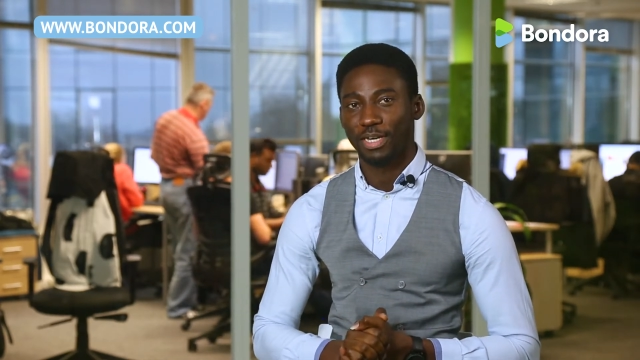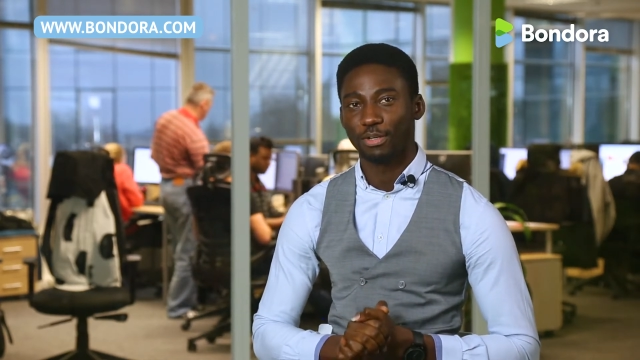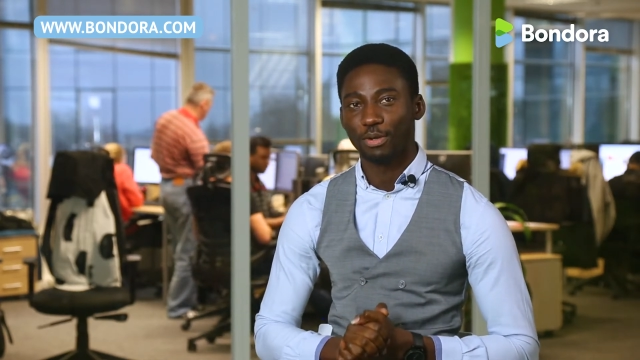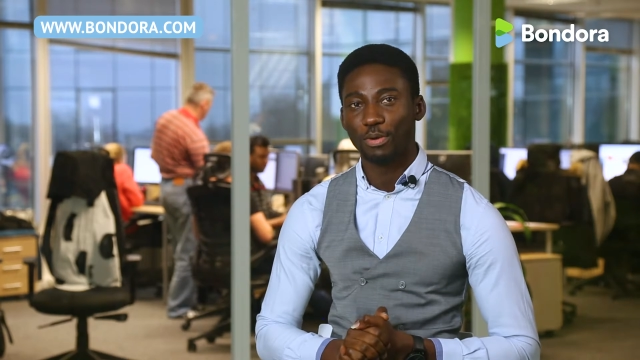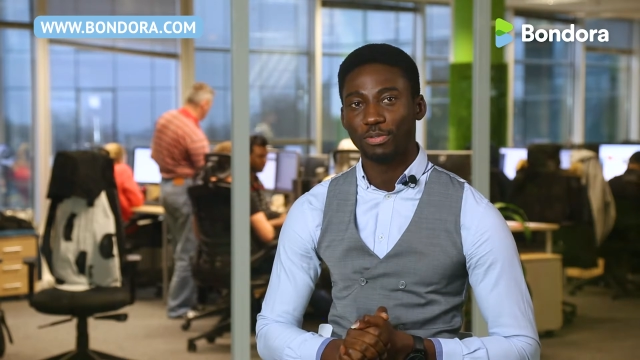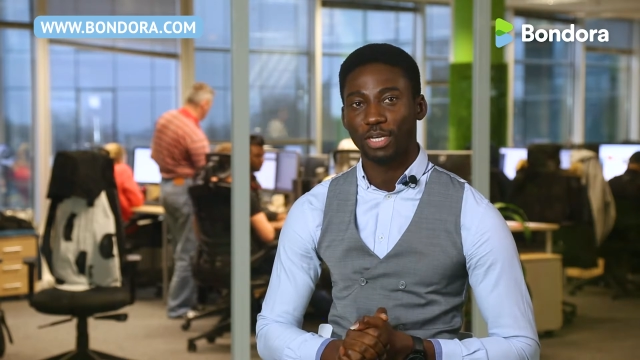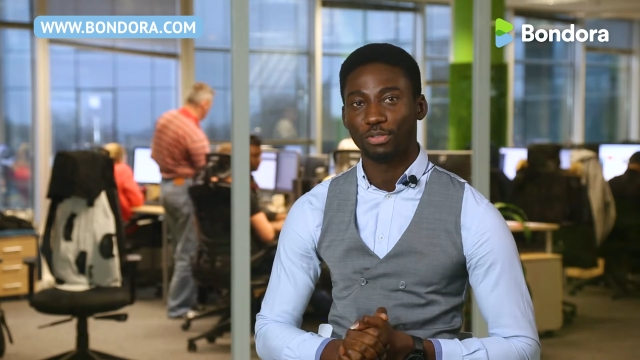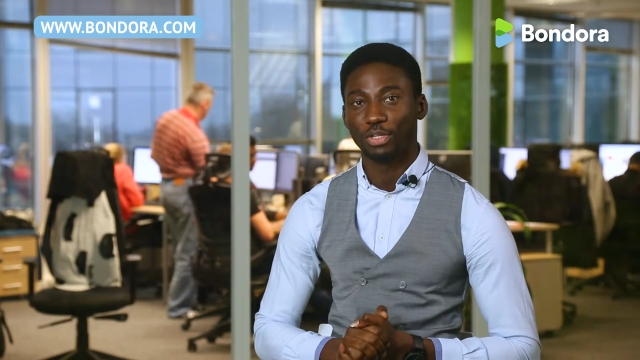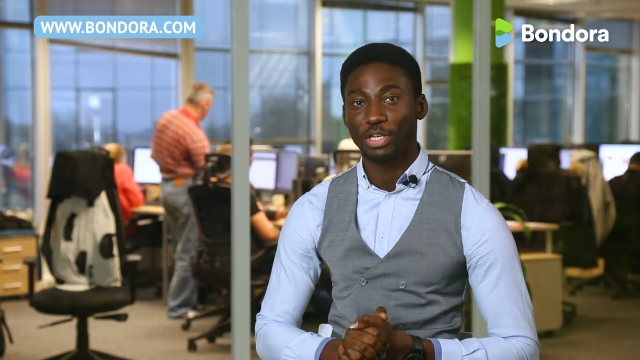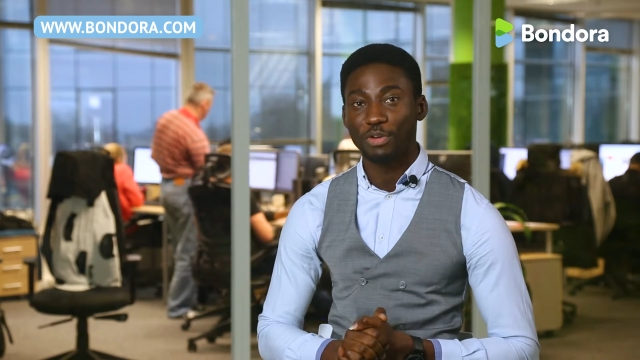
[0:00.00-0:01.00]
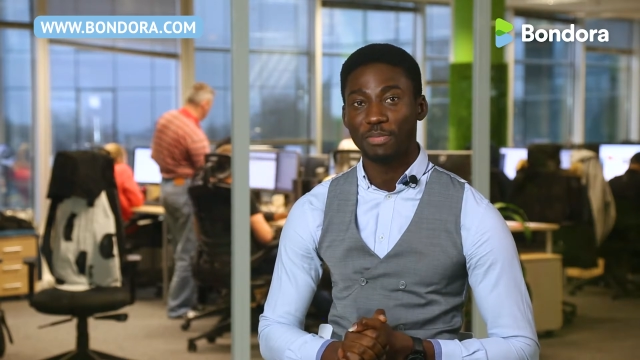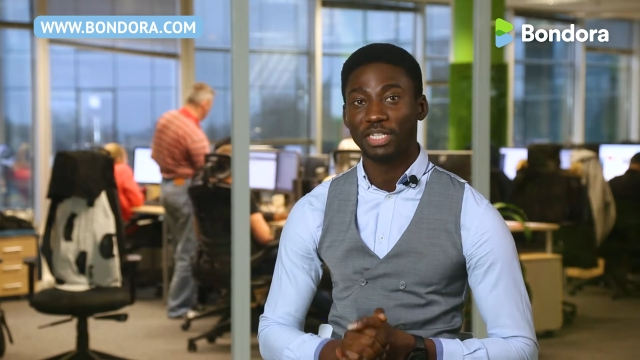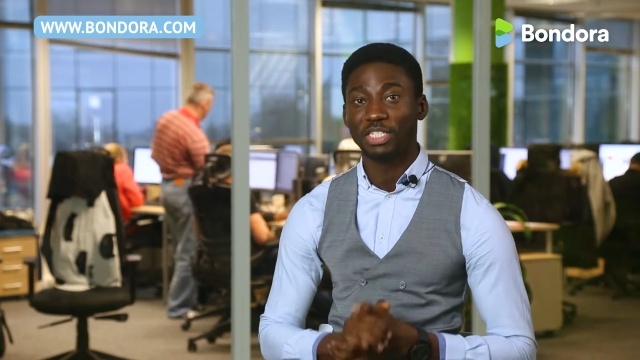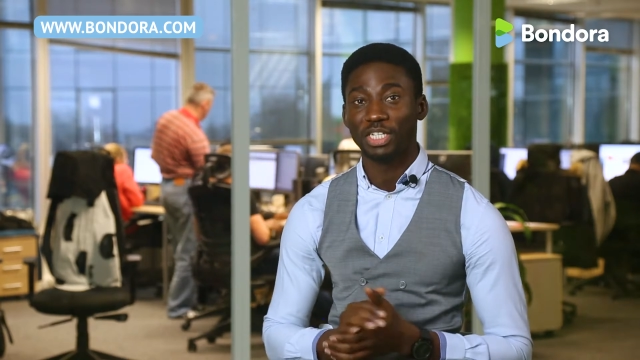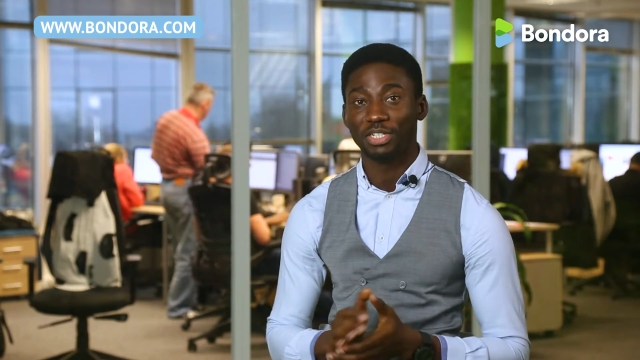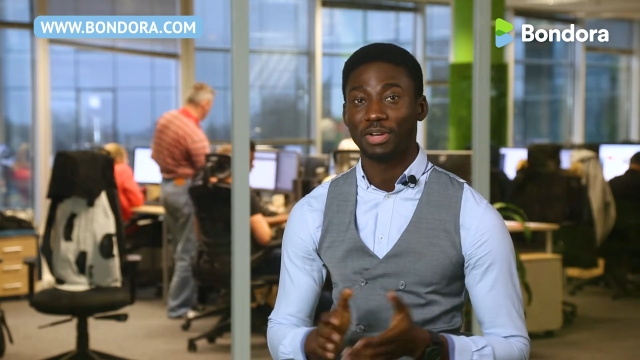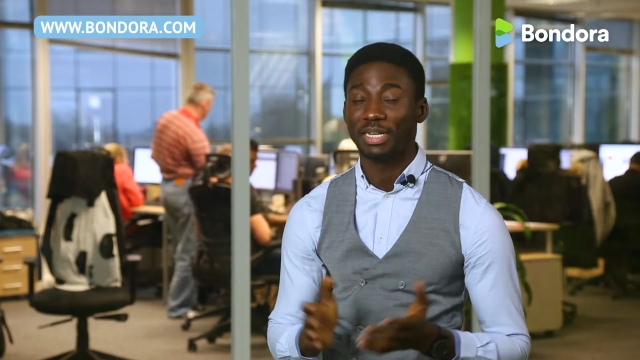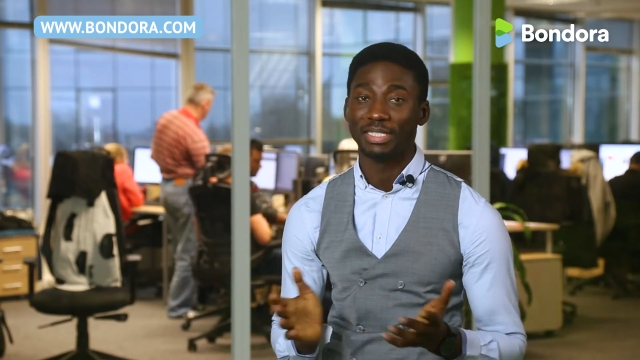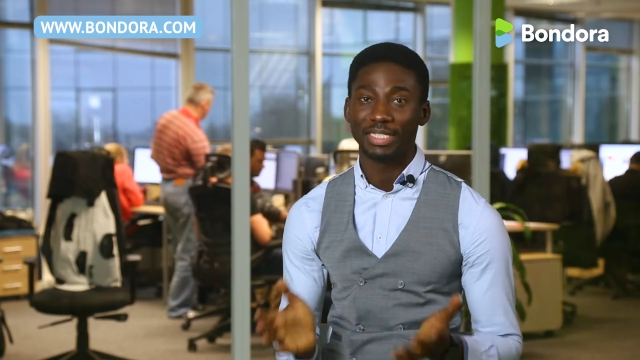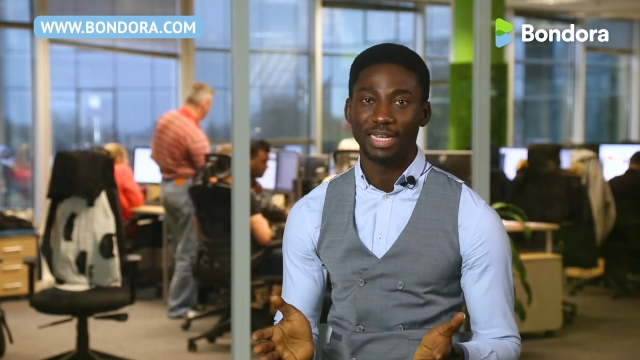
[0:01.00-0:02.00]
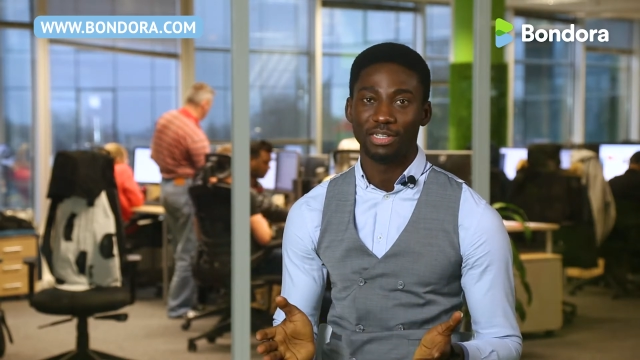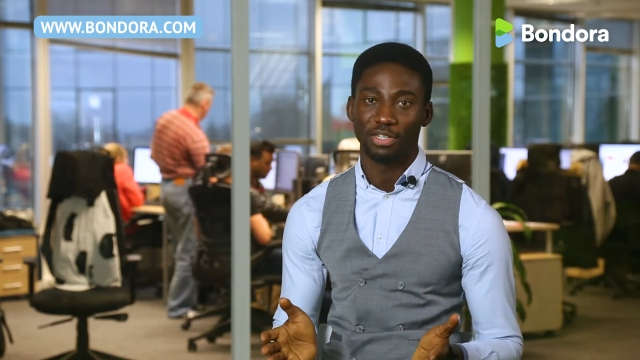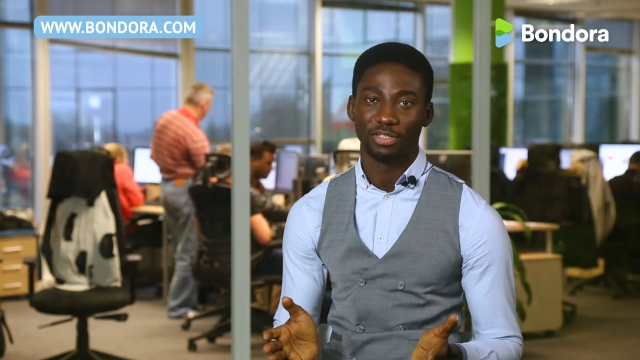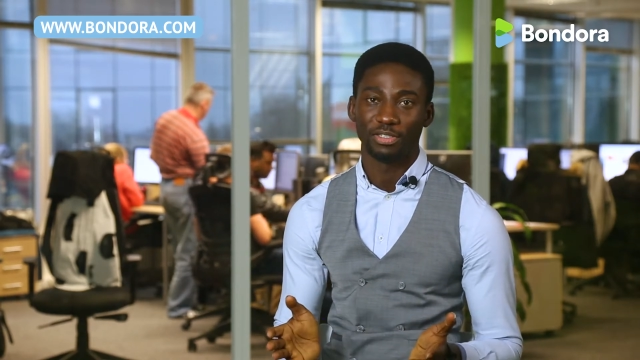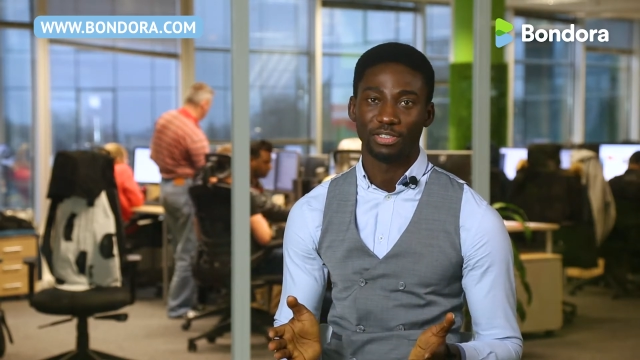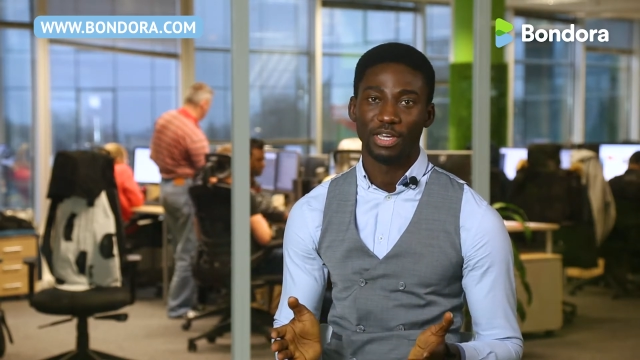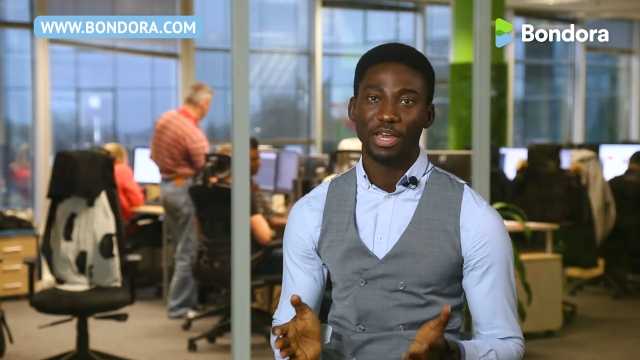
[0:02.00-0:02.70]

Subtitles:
and closer to human general intelligence.